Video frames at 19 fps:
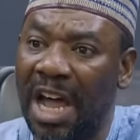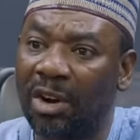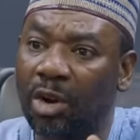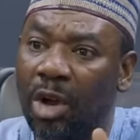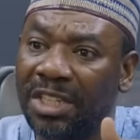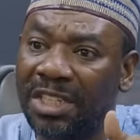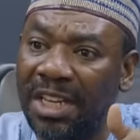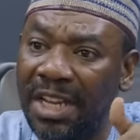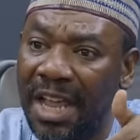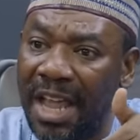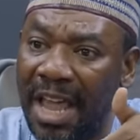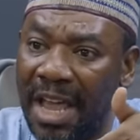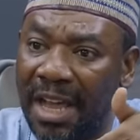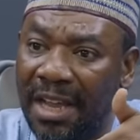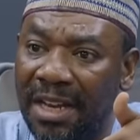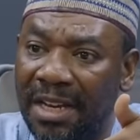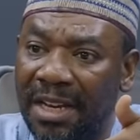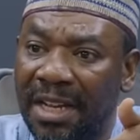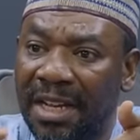Na rotting
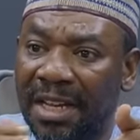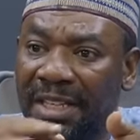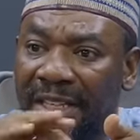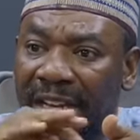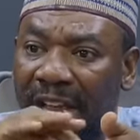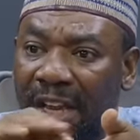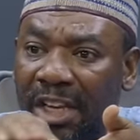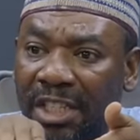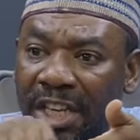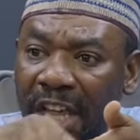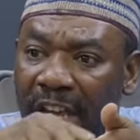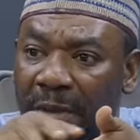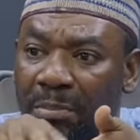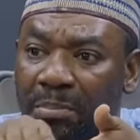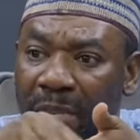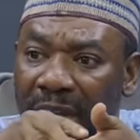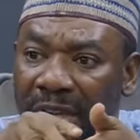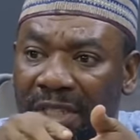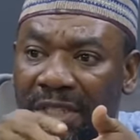egg. They
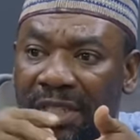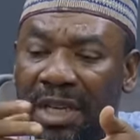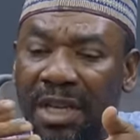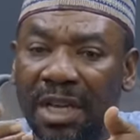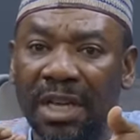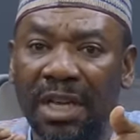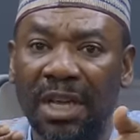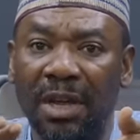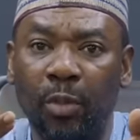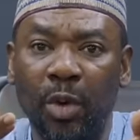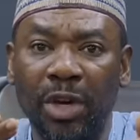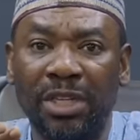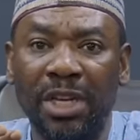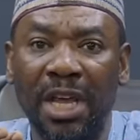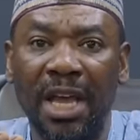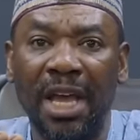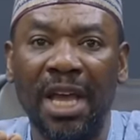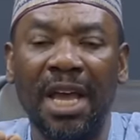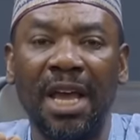take mixed
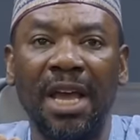with